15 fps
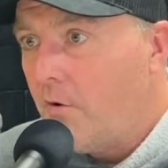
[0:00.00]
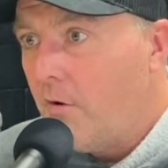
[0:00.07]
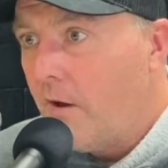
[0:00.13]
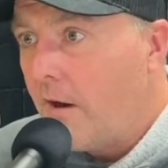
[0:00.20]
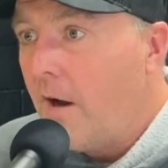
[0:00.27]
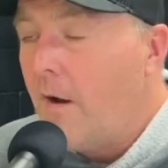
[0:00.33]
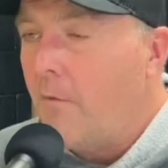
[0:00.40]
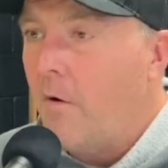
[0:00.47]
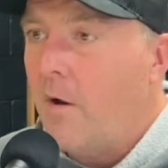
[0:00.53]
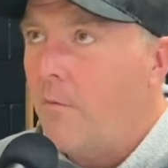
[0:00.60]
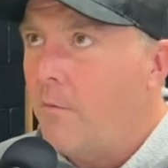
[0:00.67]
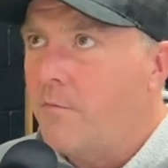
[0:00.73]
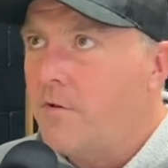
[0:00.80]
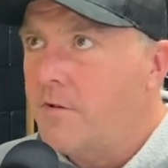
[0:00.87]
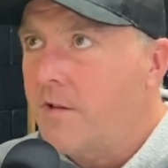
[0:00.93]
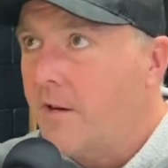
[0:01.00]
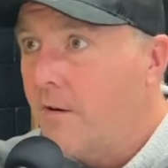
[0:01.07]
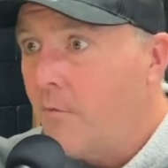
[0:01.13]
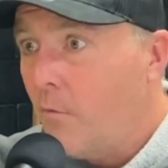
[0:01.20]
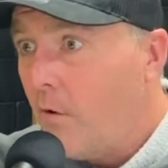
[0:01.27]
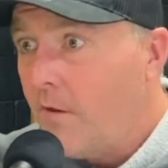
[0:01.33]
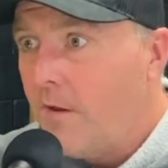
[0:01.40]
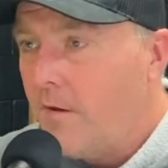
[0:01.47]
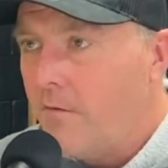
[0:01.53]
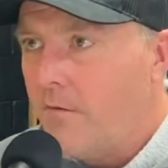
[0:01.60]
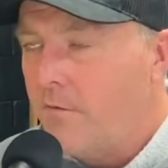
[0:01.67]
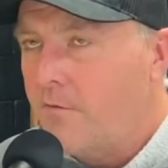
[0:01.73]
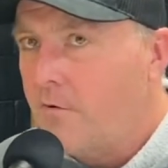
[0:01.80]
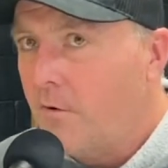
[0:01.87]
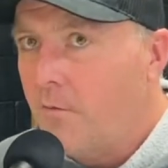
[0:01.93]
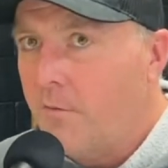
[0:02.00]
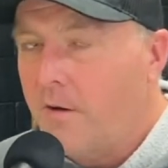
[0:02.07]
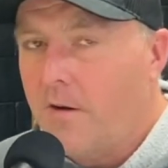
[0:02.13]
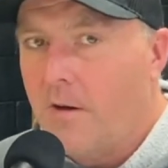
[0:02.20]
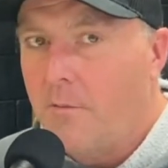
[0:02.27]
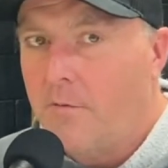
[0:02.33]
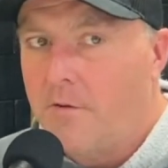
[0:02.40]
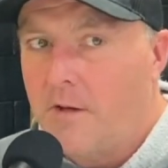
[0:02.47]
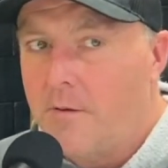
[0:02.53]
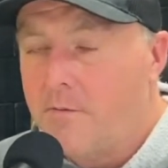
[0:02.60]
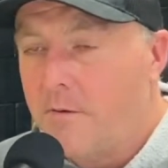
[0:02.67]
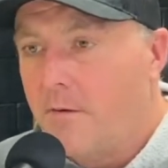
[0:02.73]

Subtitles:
like, I'm just thinking of one that you've shown me a couple of times.